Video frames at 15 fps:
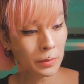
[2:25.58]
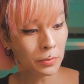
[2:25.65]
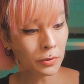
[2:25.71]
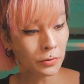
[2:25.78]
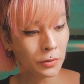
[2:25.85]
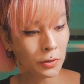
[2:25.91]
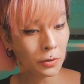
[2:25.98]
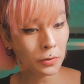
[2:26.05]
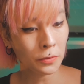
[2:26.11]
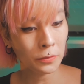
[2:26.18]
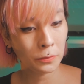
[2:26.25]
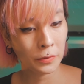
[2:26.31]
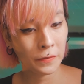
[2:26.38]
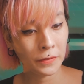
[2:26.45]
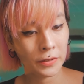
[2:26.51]
both come
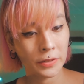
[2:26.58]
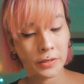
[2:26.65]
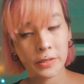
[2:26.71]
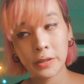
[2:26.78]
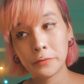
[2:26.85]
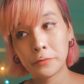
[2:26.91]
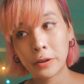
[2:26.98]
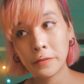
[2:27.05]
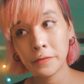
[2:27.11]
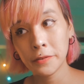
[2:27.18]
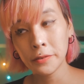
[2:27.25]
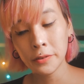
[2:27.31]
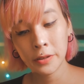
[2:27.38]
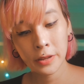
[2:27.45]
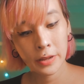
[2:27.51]
with the same
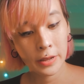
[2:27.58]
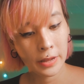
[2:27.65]
rifle,